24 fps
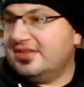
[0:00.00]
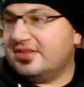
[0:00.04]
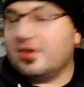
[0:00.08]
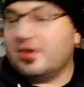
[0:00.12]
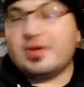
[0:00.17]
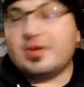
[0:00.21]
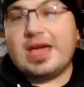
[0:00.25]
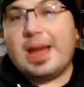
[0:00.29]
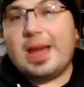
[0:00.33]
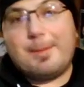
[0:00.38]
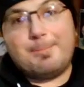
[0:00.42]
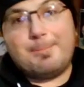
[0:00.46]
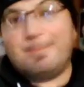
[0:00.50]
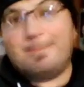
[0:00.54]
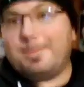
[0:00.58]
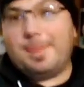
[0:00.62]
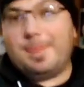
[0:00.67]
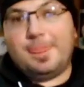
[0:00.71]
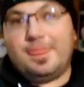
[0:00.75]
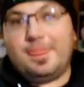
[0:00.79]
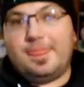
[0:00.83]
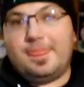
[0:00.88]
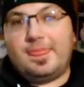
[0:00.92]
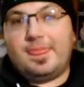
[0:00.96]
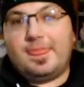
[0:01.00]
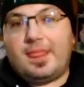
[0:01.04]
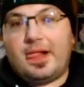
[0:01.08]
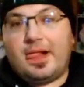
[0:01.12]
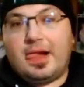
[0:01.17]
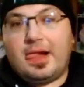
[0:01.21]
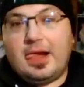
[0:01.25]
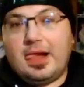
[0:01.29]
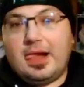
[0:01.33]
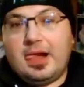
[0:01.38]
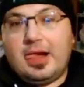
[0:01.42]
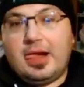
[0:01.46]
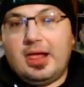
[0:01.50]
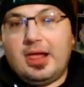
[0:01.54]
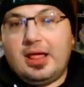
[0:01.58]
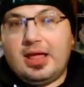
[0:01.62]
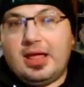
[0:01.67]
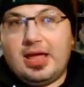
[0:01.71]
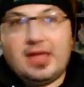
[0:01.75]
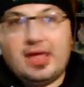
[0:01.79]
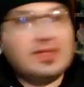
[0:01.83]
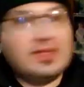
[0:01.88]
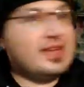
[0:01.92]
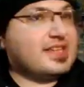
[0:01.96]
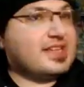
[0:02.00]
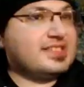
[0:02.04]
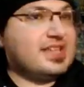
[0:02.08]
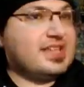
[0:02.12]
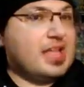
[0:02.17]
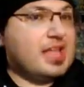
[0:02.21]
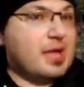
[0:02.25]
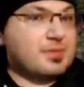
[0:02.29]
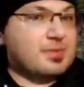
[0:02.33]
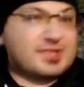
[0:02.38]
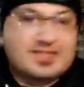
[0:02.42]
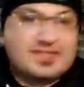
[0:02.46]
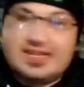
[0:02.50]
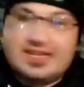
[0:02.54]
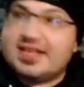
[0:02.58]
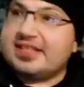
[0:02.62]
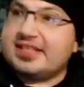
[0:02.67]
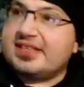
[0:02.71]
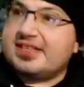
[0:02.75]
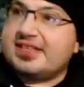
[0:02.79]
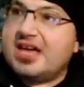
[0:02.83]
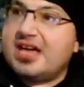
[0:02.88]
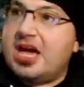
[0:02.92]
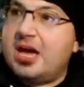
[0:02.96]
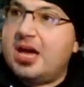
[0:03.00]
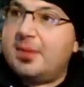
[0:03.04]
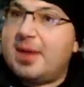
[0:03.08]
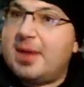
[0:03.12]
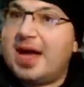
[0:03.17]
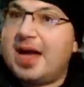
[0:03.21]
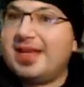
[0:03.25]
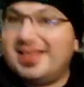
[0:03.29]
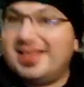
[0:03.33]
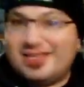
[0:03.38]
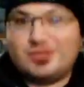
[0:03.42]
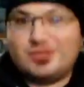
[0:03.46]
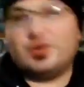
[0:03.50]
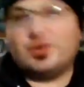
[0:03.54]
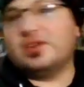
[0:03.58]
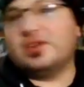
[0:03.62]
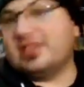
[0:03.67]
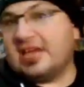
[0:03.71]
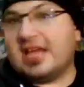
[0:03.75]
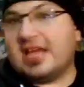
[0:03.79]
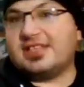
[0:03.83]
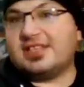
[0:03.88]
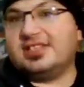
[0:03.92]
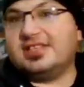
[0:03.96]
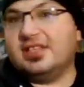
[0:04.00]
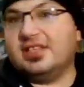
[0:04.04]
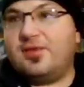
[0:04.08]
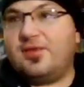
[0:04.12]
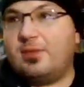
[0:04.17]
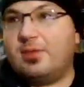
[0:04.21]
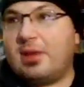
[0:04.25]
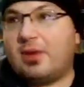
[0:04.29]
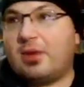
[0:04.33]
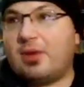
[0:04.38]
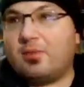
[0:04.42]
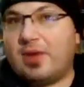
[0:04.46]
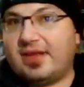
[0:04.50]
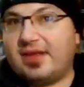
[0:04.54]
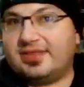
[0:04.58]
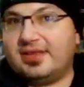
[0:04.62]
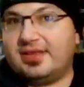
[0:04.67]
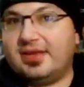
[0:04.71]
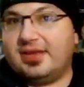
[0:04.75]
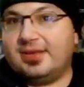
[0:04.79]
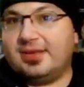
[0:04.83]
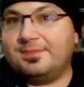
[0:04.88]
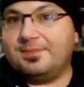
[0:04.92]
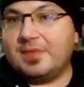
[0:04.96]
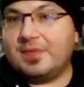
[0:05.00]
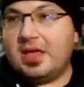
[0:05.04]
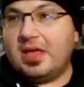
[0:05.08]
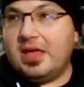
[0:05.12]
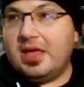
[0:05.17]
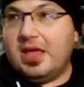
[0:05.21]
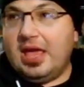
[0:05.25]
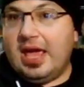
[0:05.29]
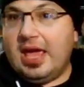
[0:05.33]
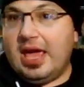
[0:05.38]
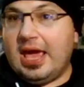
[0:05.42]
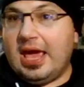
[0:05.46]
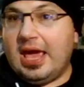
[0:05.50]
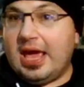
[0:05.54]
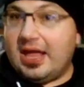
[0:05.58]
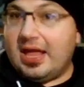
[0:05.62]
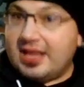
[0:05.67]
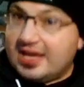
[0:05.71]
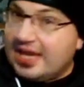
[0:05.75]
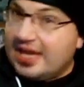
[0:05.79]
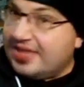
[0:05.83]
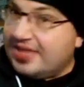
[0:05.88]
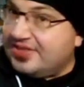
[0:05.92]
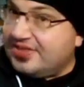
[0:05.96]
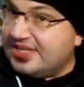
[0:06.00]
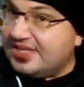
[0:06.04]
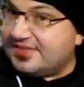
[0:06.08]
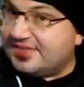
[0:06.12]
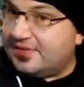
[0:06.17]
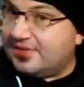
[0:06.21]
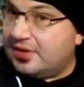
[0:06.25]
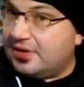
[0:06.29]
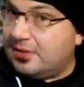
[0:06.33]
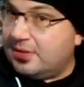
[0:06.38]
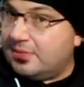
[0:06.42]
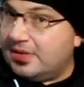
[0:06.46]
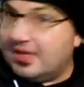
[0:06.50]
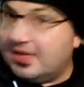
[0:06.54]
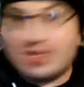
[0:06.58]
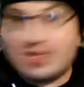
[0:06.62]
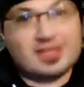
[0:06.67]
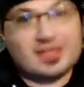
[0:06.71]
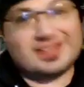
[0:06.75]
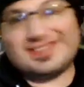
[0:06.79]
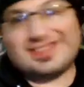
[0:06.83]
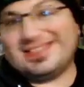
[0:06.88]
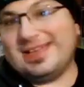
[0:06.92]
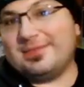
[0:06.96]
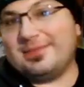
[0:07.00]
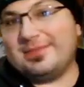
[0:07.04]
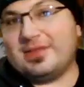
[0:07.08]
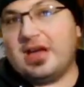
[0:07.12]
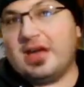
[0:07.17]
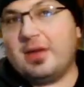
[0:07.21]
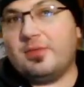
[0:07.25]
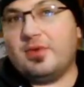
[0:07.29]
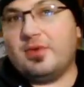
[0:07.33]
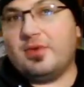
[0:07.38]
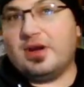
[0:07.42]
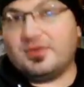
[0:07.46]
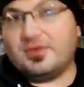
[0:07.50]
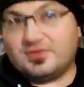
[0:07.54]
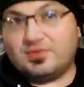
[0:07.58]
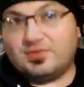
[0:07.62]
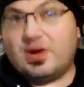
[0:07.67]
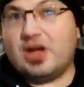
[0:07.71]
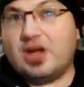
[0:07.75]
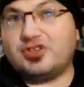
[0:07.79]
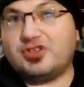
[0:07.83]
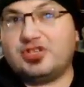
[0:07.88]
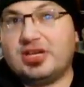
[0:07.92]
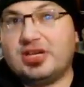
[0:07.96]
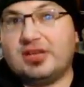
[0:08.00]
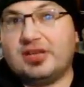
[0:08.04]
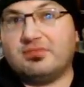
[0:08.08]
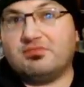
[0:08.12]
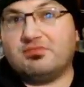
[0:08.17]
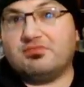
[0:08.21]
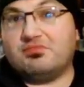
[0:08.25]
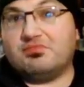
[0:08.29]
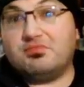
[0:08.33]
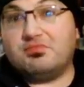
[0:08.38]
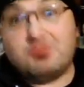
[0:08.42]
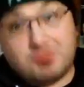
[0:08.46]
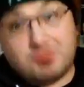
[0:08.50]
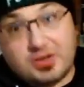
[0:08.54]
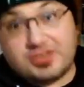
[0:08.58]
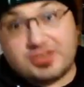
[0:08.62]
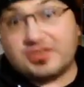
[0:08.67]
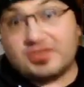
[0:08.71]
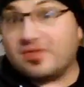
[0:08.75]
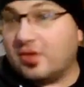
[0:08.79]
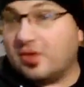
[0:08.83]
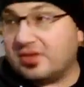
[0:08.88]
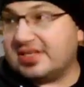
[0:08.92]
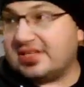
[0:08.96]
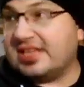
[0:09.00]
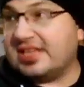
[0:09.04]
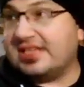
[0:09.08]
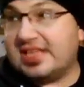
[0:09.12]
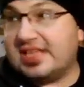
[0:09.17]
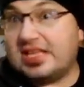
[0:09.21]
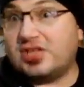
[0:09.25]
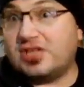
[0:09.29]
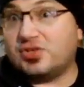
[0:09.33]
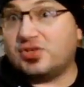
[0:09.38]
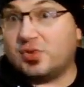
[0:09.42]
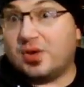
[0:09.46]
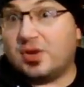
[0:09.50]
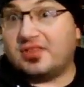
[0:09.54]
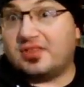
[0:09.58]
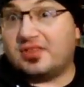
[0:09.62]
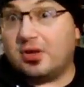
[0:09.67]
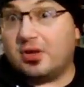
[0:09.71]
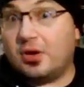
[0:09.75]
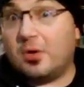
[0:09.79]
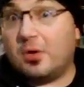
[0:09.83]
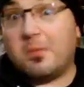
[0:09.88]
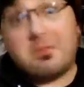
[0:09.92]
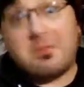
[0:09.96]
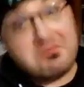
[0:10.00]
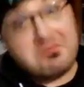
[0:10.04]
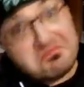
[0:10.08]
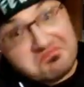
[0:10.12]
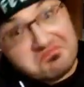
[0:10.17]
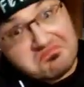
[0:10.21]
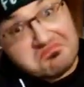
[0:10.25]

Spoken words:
So yeah. And like I said, I was sick at the time. I enjoyed the Godzilla film I rented. And I got this film at the same time while I was watching it, which of course I did enjoy too.